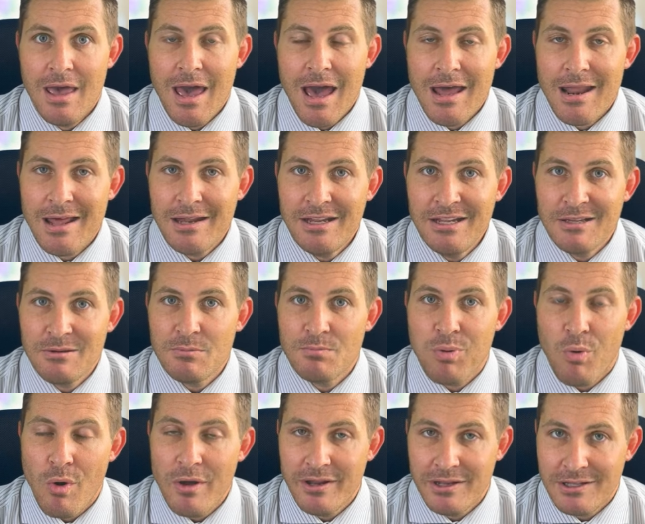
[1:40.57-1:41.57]
At any
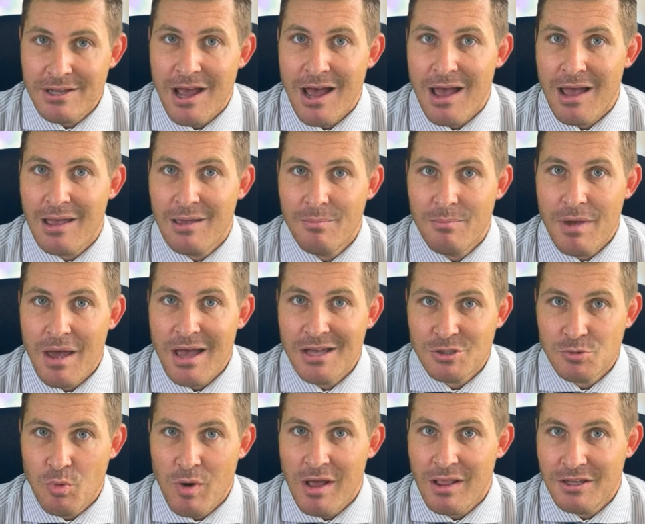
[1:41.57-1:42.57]
point in time, as
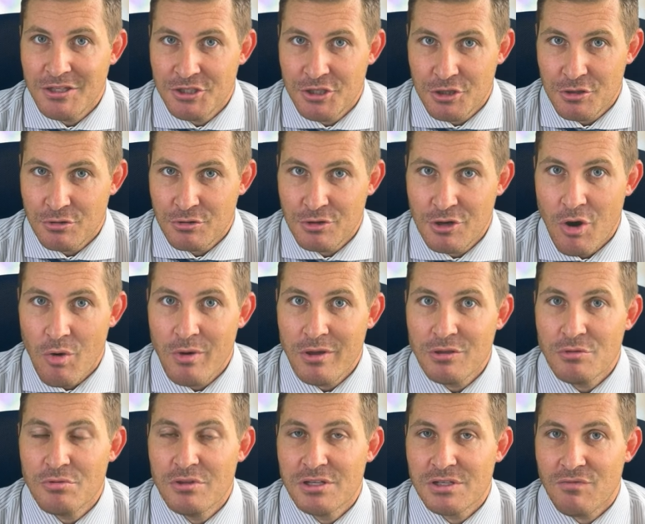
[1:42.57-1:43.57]
well as you're going
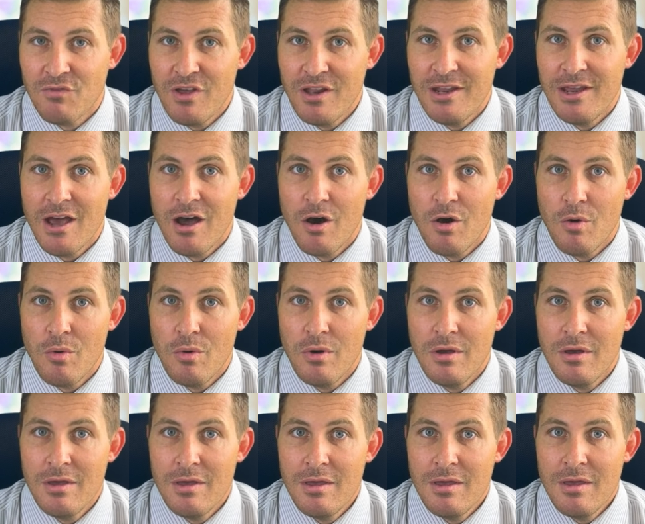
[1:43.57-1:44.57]
through this video,
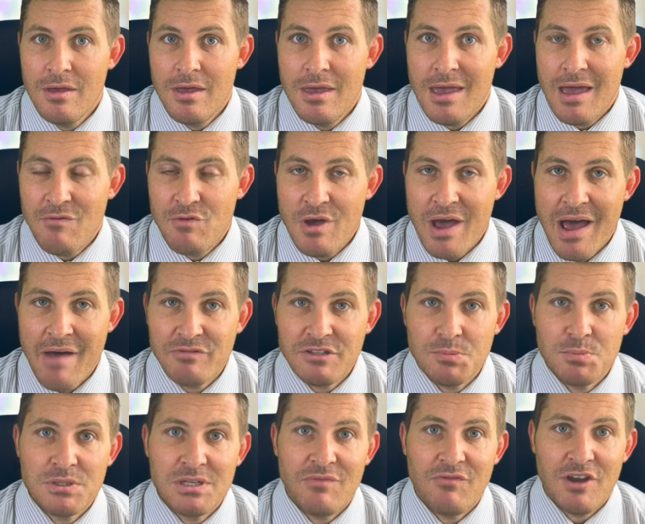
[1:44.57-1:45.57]
if you have
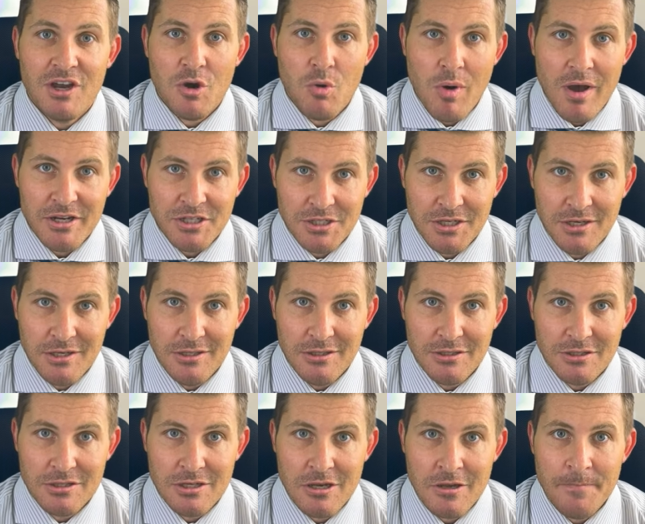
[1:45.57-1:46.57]
specific
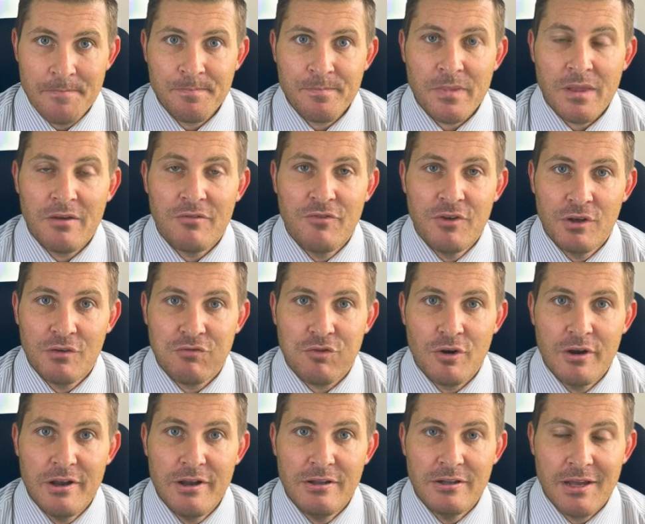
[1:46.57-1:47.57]
questions, feel
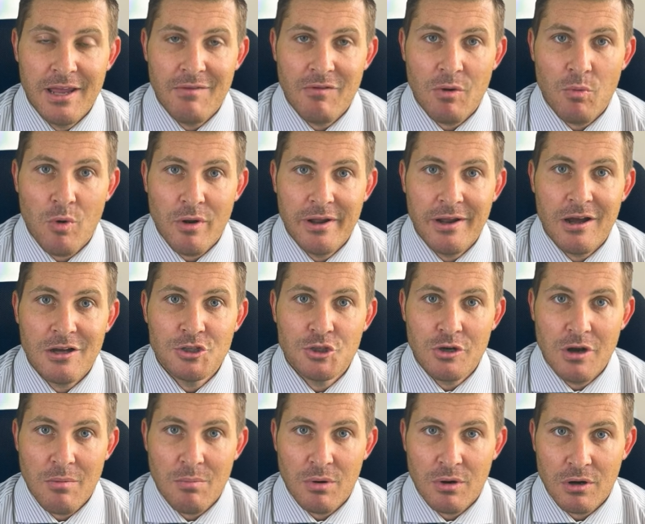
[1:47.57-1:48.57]
free to give our one eight hundred
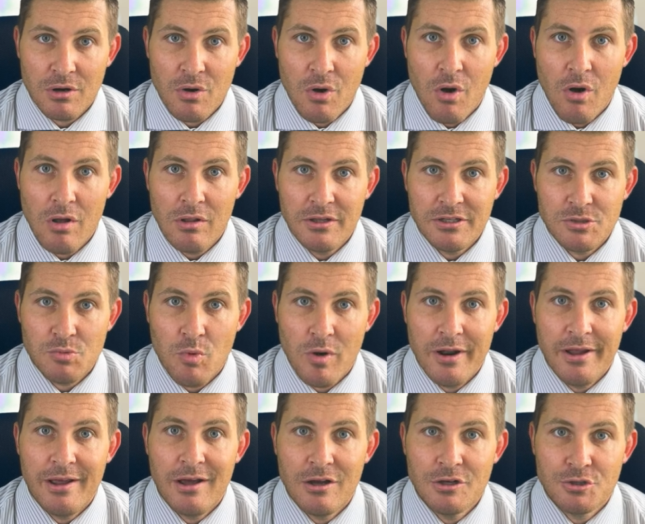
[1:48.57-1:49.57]
number a call. It's one
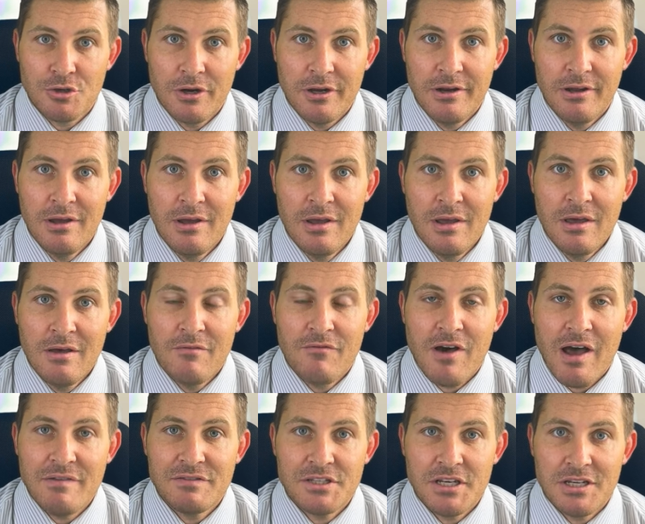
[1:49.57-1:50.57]
eight hundred,
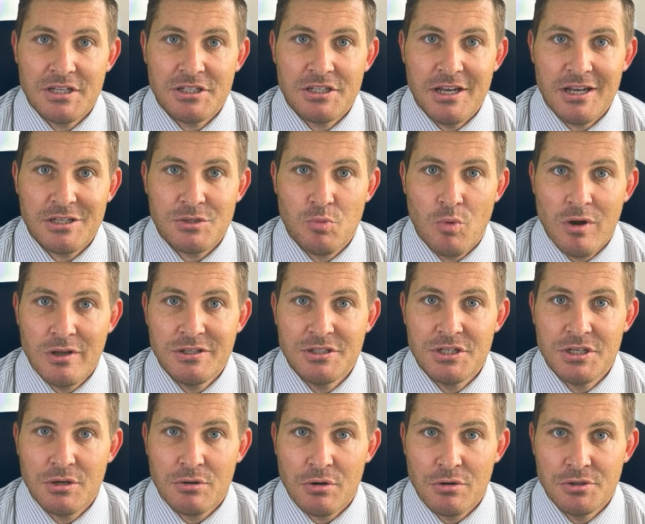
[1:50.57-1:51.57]
five six six, one
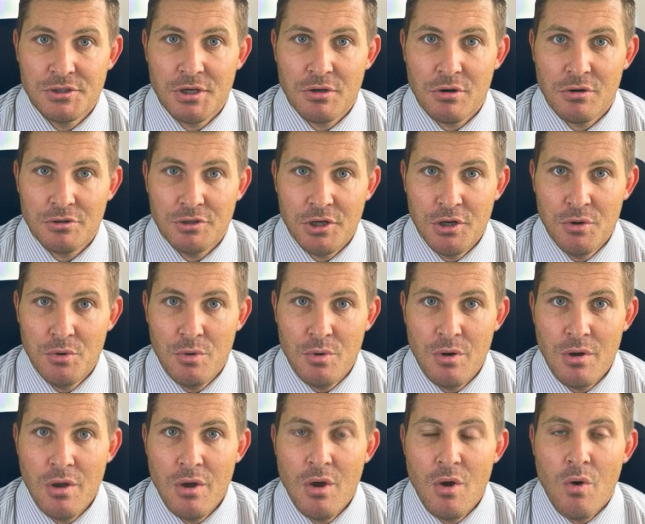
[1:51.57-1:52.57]
zero zero two,
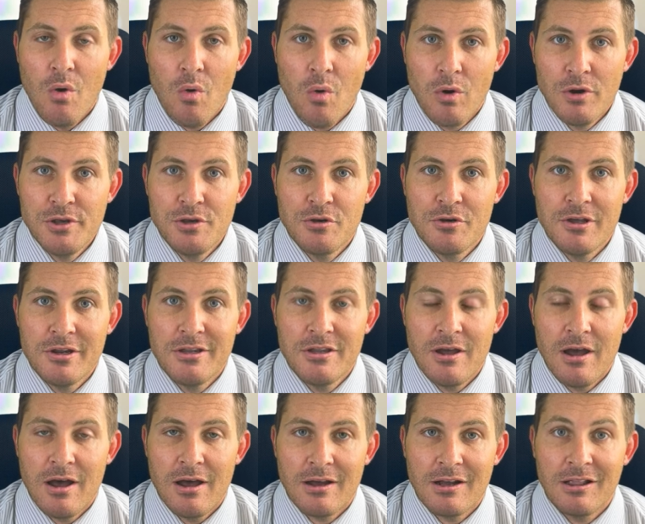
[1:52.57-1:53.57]
or you could
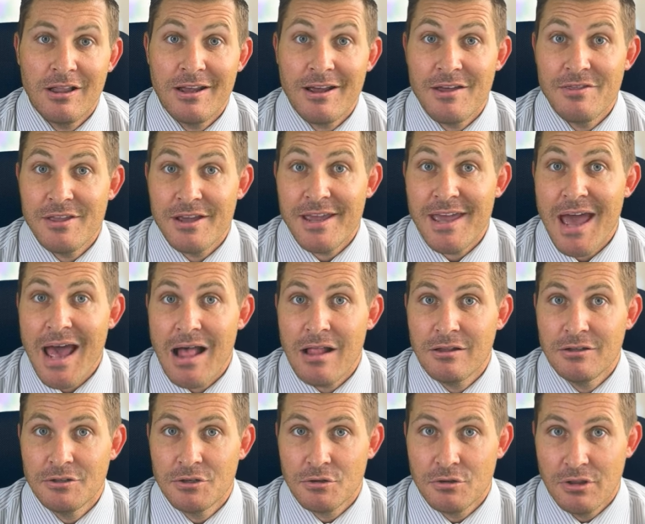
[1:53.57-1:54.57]
uh, click on the
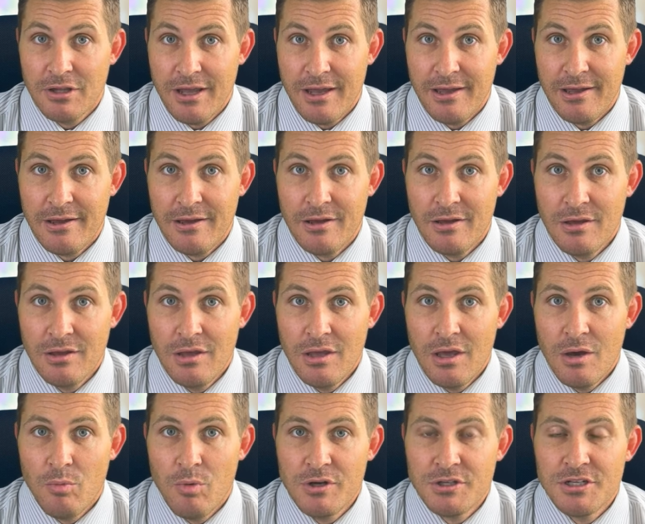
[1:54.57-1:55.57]
calendar link,
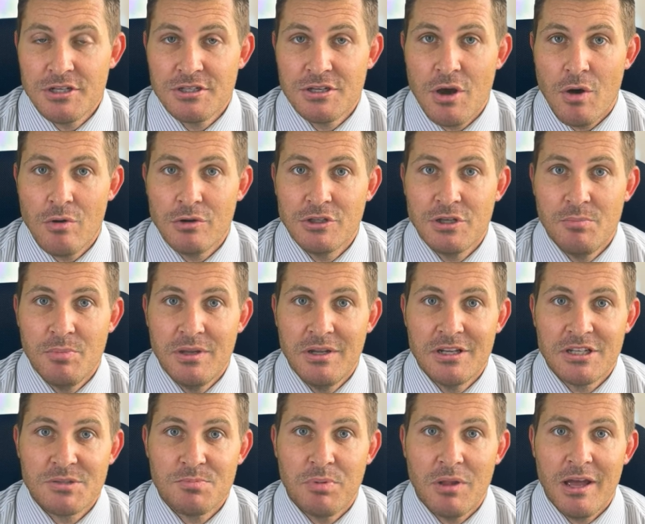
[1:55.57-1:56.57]
which is going to be
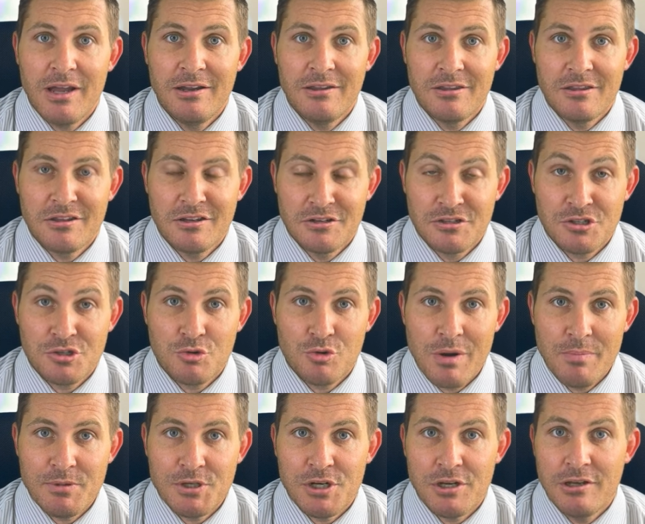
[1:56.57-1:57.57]
displayed in the
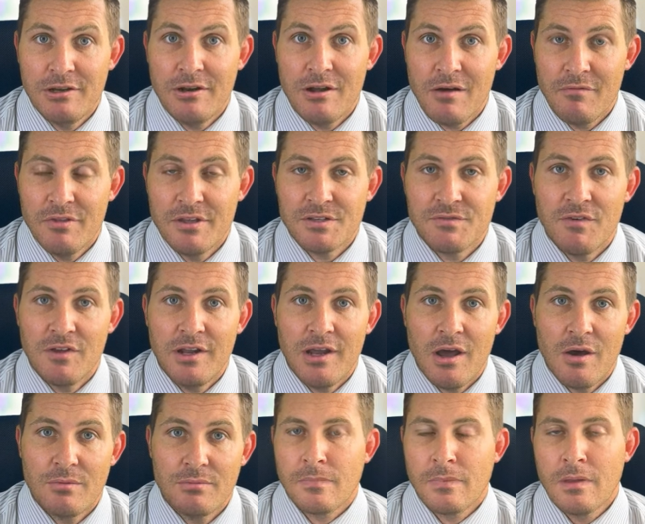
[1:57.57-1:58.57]
description of this
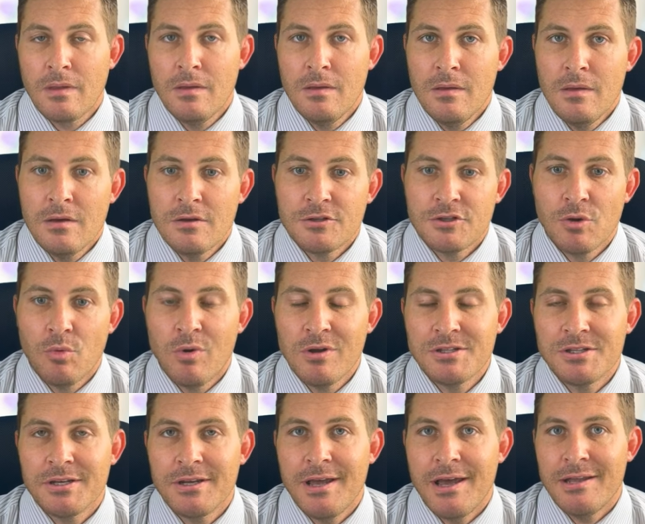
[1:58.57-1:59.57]
video. So
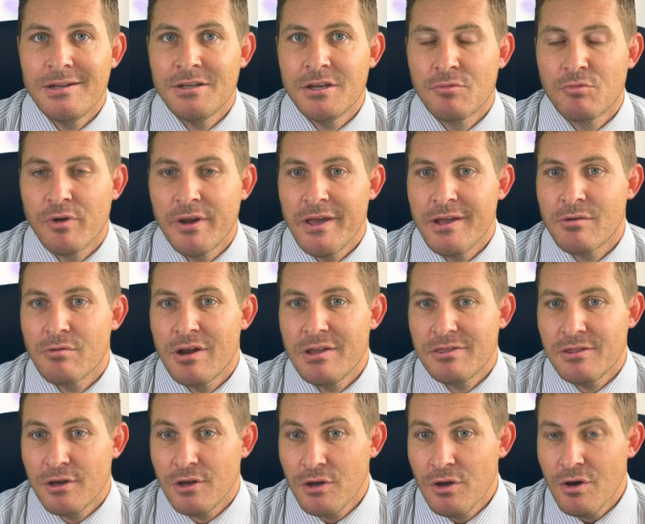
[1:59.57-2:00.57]
once again, to
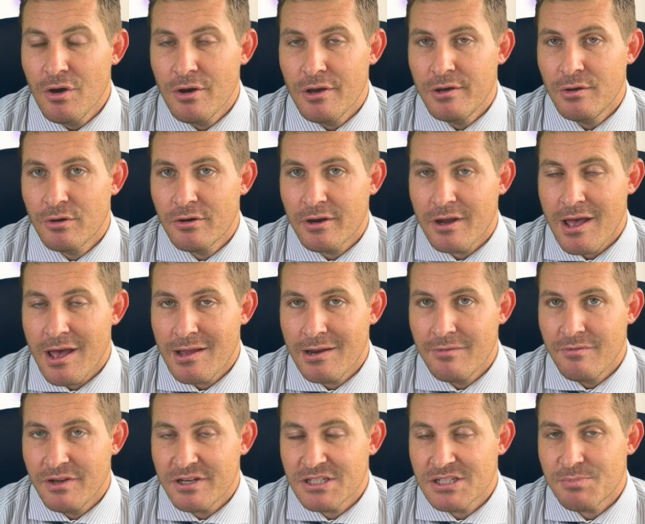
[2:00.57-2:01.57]
reiterate the good, or to kind
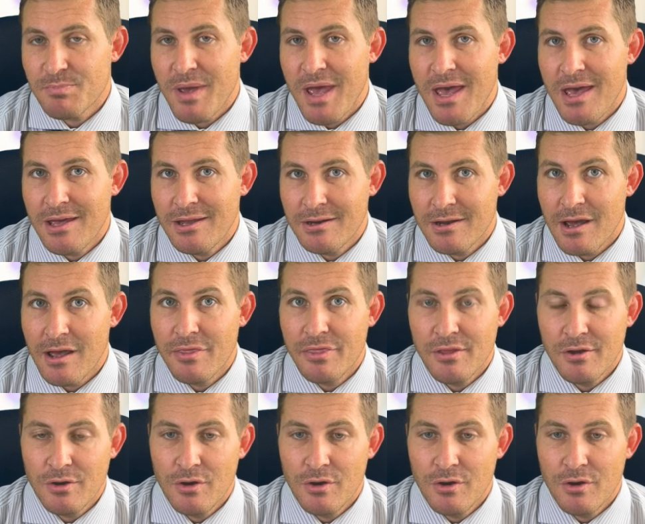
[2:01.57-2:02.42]
of expand on the